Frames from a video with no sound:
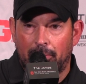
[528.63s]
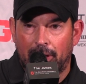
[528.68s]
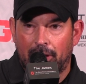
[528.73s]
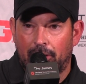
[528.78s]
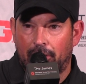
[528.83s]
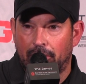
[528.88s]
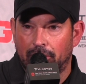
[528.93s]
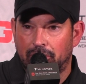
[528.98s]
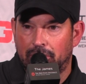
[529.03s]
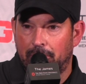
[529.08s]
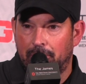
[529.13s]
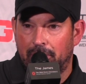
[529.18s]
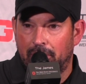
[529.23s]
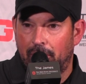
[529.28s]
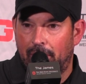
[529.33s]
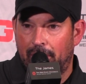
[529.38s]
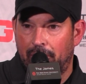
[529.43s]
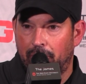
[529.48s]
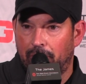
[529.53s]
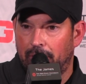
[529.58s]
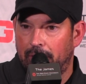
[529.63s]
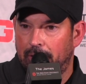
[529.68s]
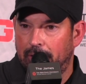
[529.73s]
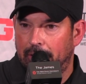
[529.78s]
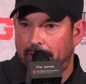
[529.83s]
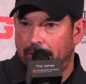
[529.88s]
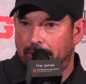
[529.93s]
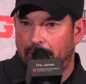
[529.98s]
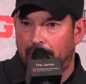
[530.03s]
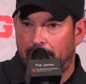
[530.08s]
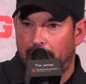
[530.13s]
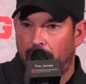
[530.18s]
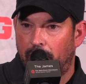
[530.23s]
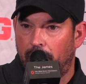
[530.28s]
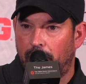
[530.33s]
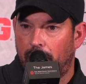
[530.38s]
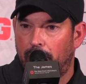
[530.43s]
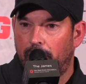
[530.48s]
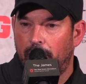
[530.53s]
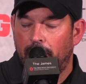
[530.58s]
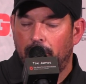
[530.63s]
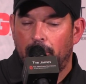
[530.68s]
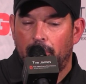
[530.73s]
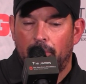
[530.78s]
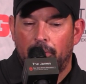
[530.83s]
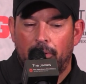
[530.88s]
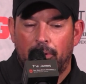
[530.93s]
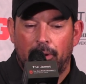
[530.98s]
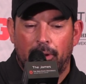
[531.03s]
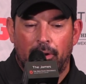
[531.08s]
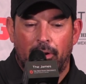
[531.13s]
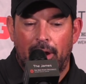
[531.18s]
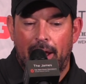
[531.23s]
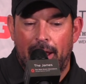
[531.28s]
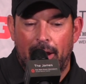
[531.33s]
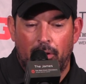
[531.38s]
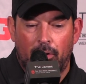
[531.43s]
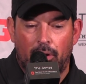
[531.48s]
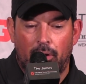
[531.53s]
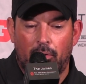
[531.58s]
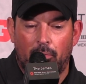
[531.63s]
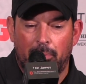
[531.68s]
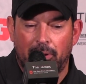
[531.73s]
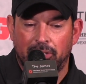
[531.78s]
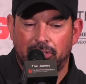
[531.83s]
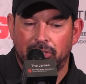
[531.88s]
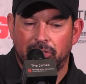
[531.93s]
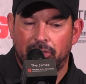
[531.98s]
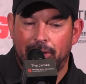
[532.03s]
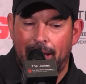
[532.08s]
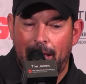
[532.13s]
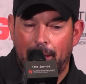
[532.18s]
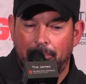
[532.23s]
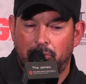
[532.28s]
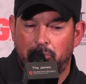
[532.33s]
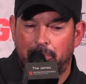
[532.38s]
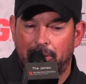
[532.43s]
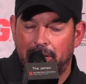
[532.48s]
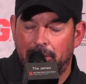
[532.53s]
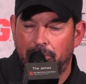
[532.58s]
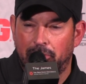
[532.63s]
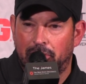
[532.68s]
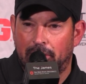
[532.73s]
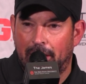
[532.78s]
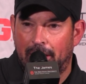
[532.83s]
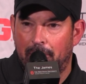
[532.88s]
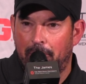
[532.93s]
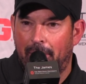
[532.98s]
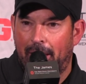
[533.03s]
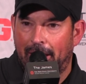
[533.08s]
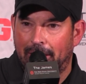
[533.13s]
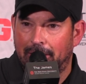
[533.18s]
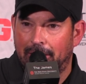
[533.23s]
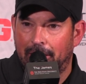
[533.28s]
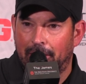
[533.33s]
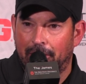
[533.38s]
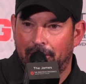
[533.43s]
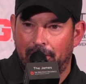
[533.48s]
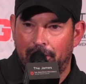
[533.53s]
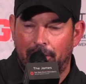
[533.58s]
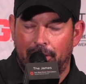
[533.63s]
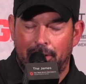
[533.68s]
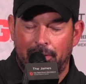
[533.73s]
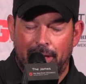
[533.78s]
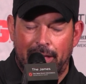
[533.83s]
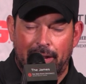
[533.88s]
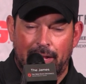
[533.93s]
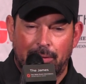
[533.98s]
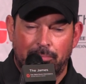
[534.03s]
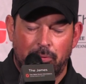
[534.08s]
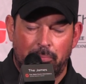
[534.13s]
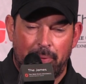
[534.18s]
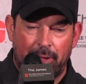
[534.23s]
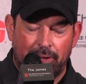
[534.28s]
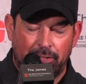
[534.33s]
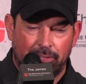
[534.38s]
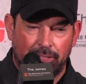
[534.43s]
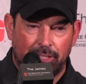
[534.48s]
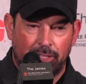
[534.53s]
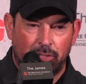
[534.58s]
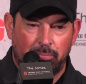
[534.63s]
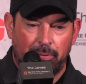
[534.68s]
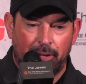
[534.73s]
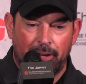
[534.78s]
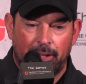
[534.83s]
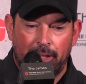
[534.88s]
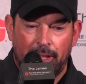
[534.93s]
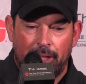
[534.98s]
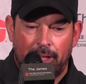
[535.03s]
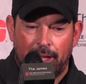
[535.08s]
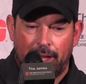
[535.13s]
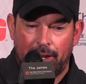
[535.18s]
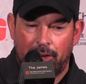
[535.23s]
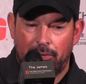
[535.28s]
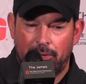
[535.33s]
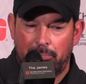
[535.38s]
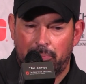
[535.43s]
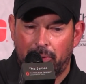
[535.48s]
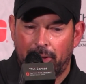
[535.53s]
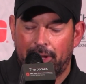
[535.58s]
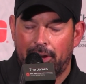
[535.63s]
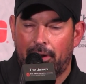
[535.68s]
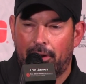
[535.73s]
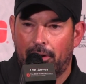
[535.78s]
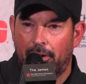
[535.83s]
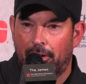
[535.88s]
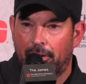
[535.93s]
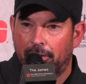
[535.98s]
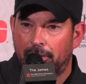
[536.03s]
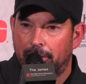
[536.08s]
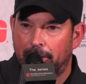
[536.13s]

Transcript: Mike Hall, somebody who hadn't really uh, done a whole or uh, had a whole, whole bunch of snaps, but he was kind of back there. You know, and had a couple penalties, but I know he played hard.